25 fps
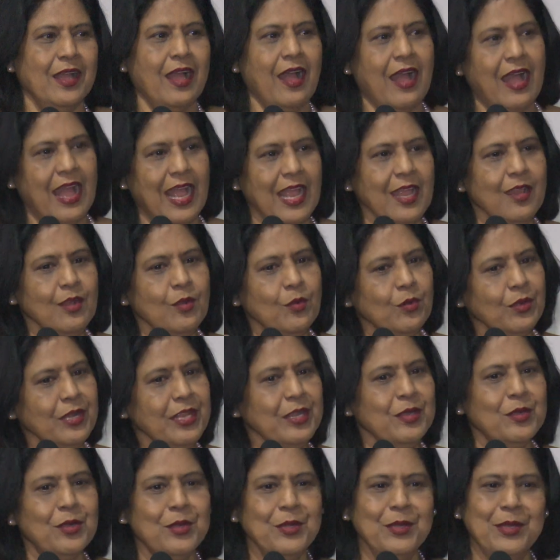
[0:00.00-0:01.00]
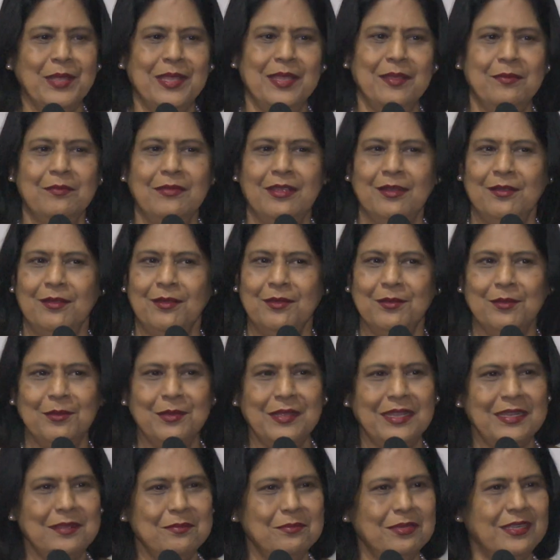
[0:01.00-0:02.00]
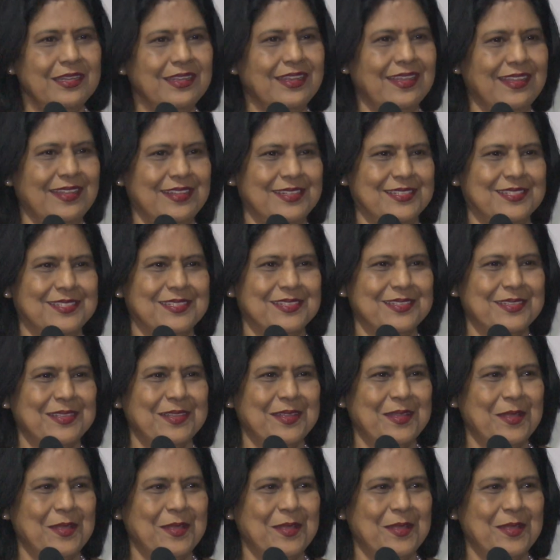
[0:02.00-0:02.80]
I only go to him, I'll not go to anybody else.